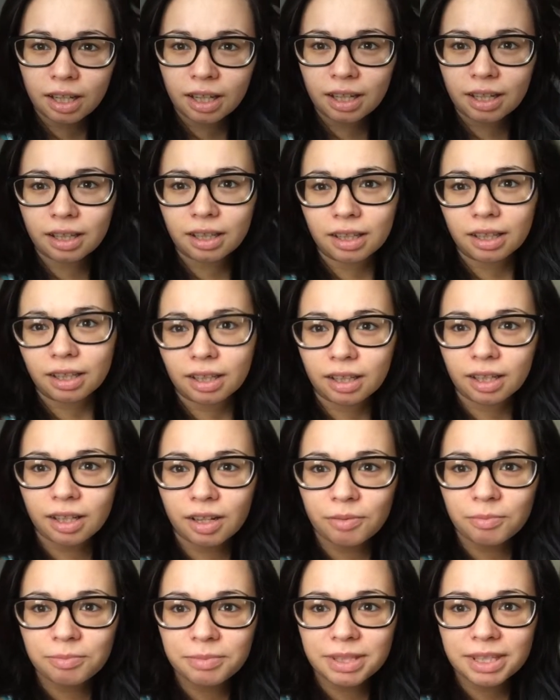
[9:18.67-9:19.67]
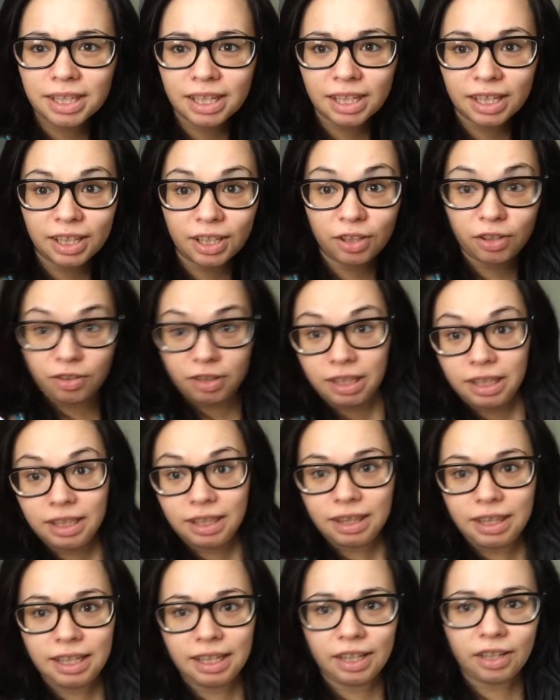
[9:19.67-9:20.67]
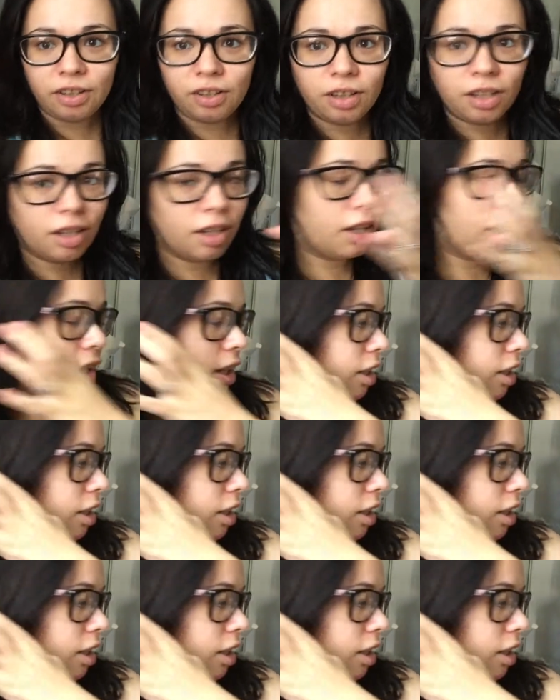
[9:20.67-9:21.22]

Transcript: it comes here and there,